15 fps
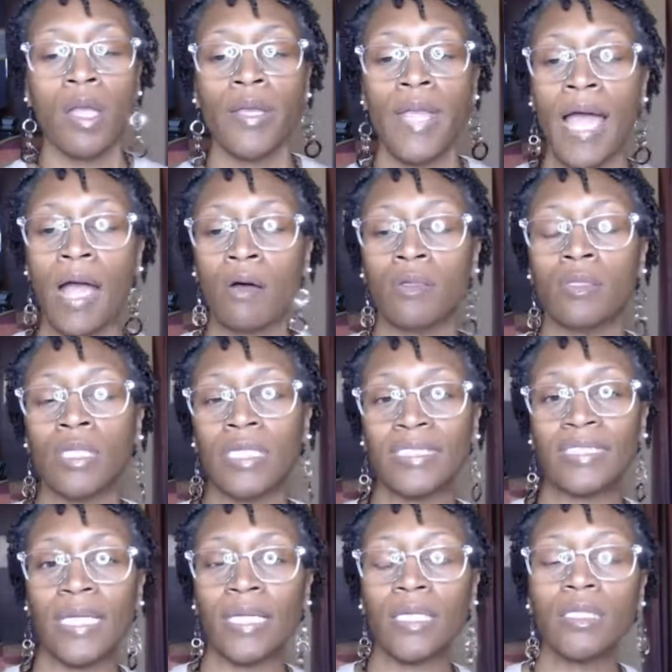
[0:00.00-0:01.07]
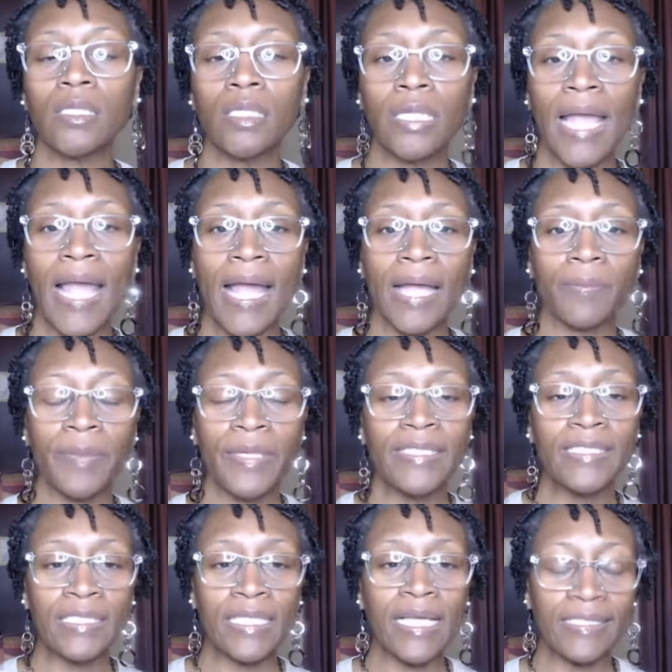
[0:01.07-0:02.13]
Now, let's take a look at
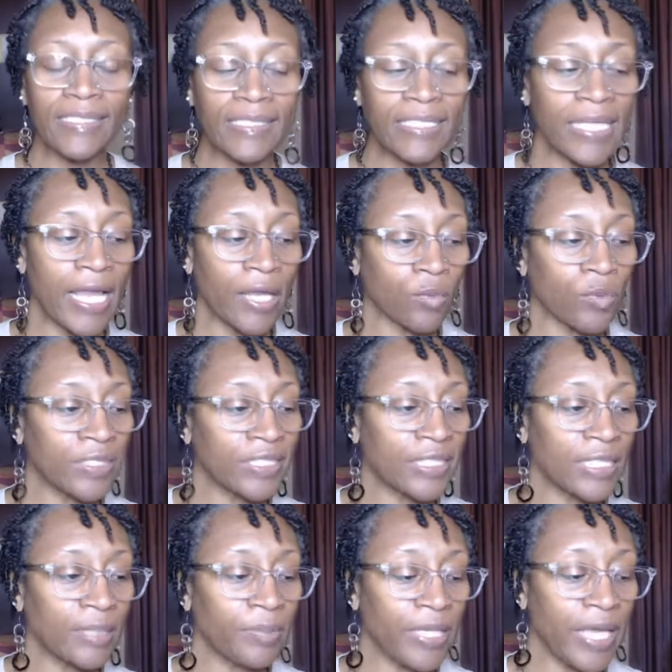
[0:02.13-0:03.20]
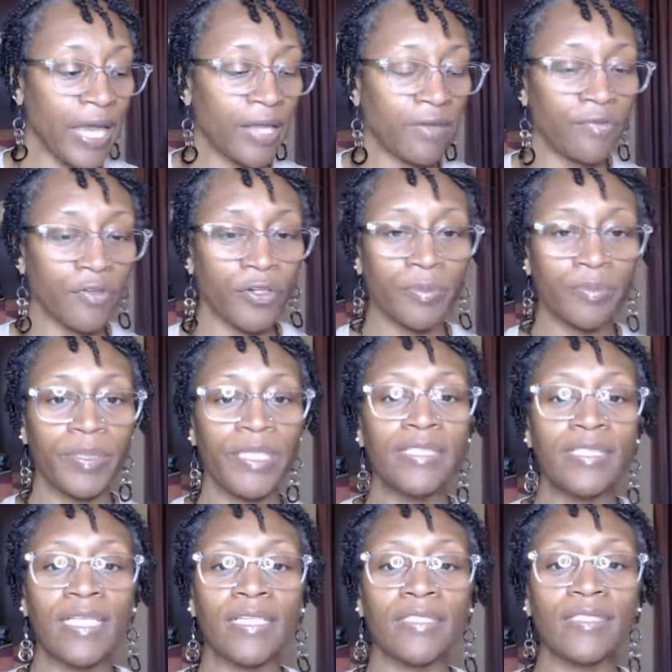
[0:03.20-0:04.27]
PTSD and risky behavior.
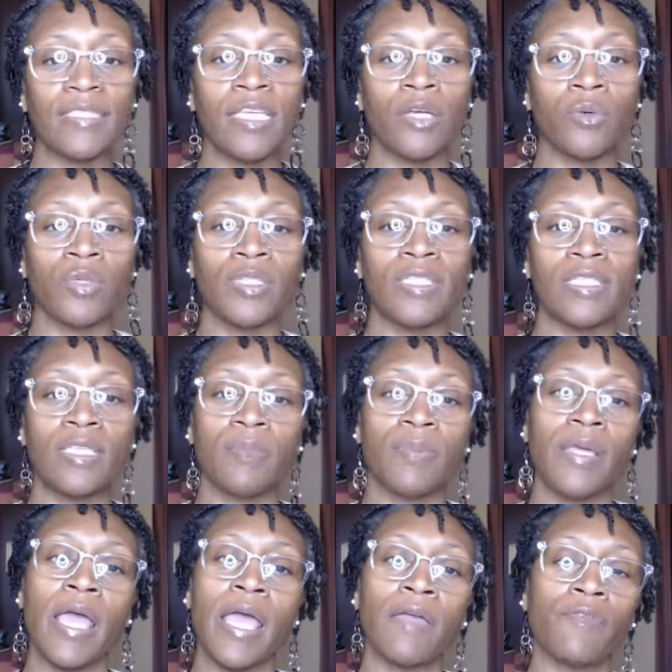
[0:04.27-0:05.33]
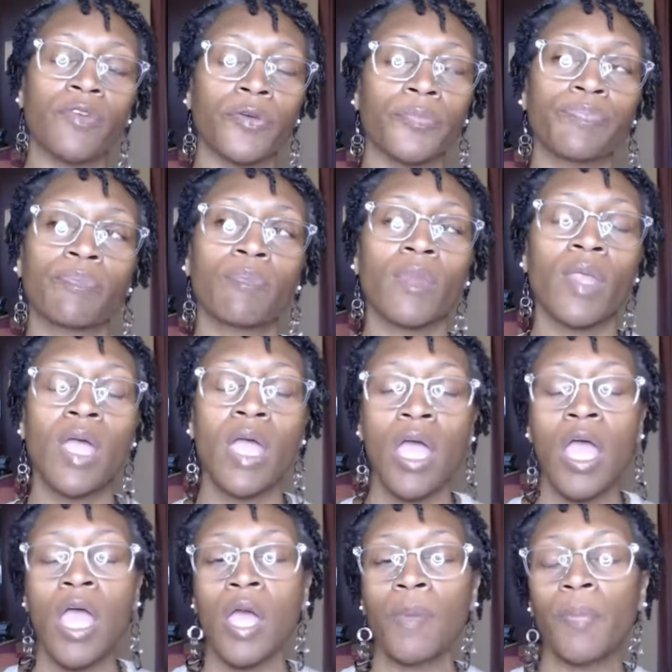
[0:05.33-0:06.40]
PTSD and risky behavior.
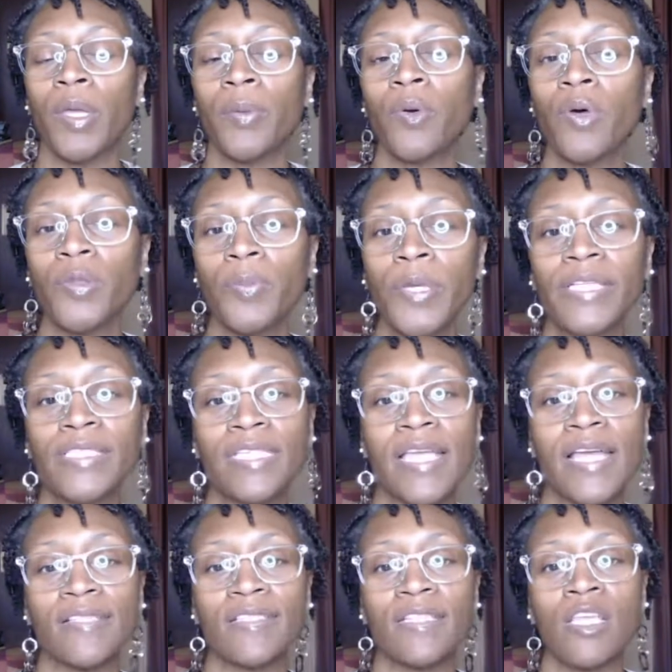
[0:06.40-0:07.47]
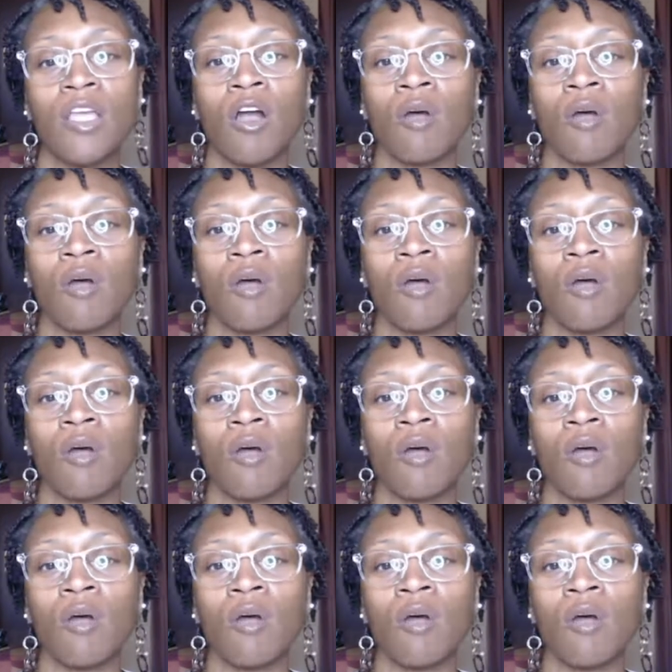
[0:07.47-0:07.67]
People with PTSD